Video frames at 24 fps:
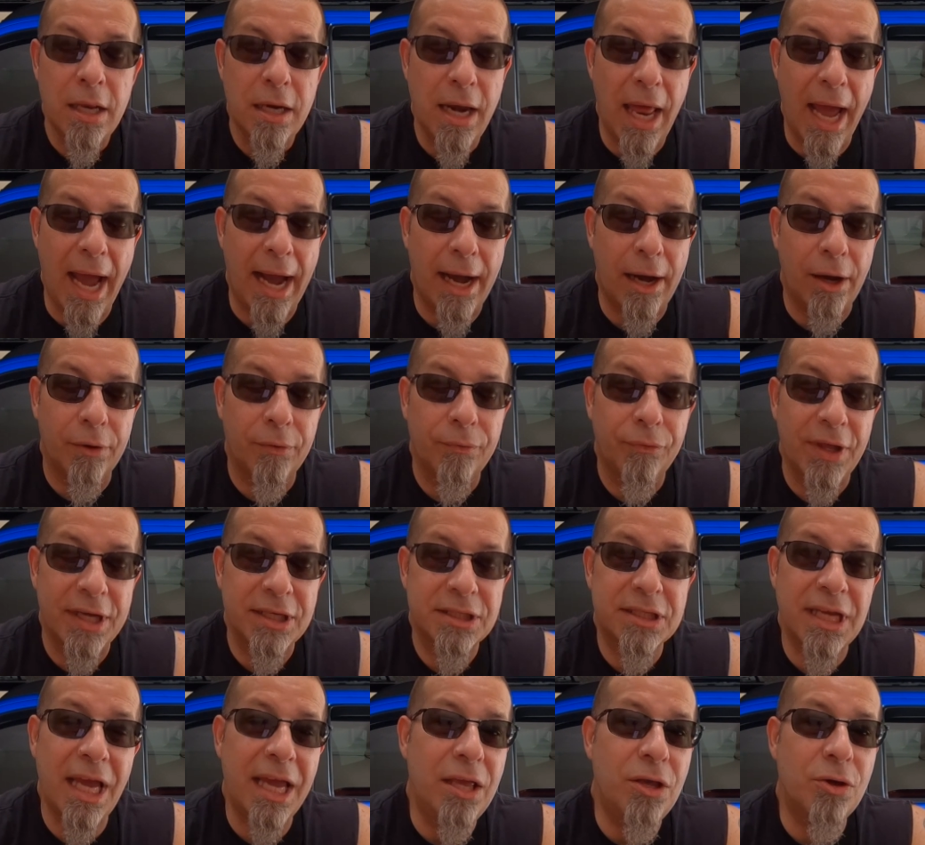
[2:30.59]
Now, they
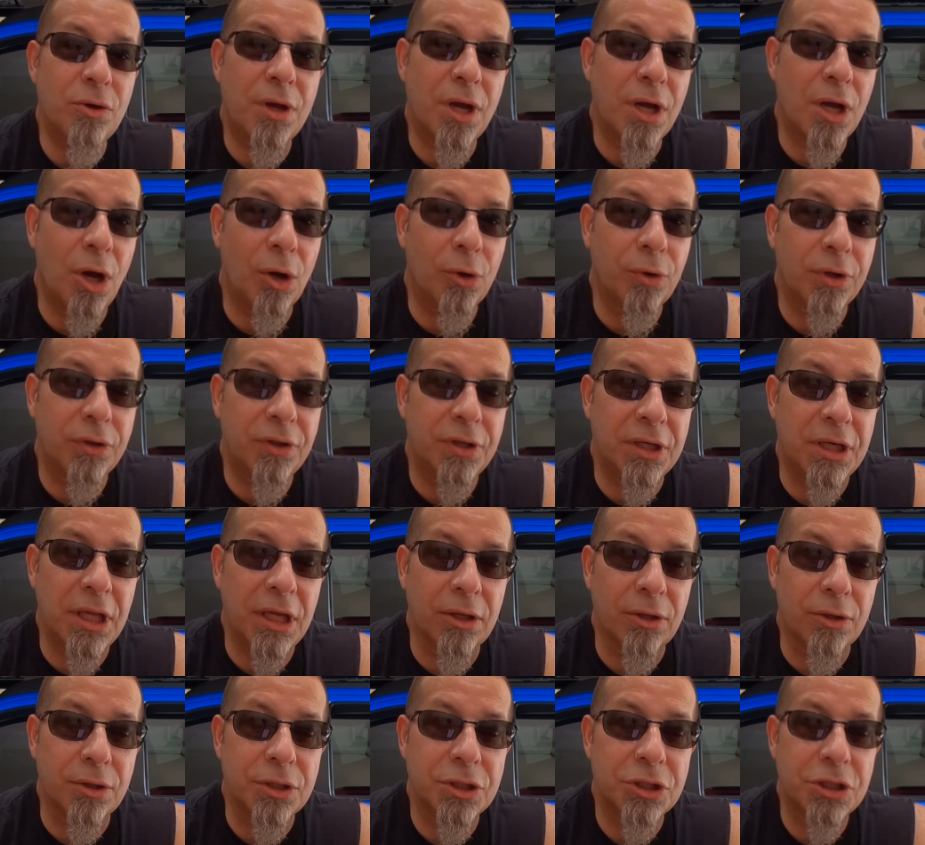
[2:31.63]
say you can go to the
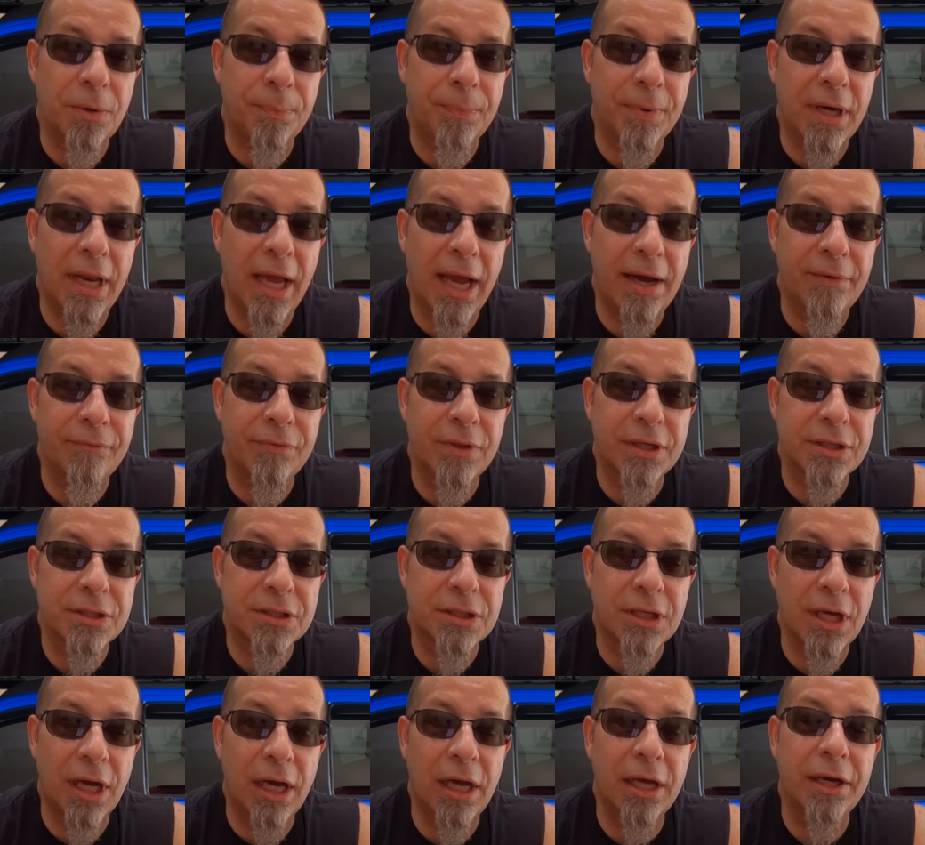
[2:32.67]
dealership and have
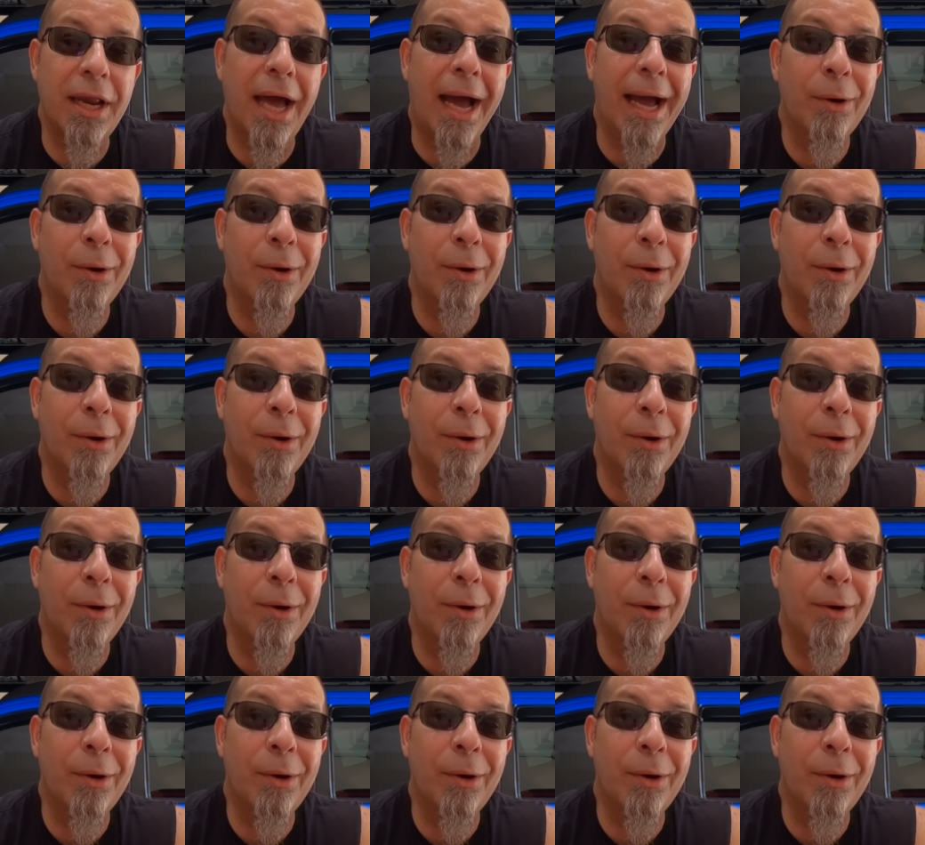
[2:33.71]
this done.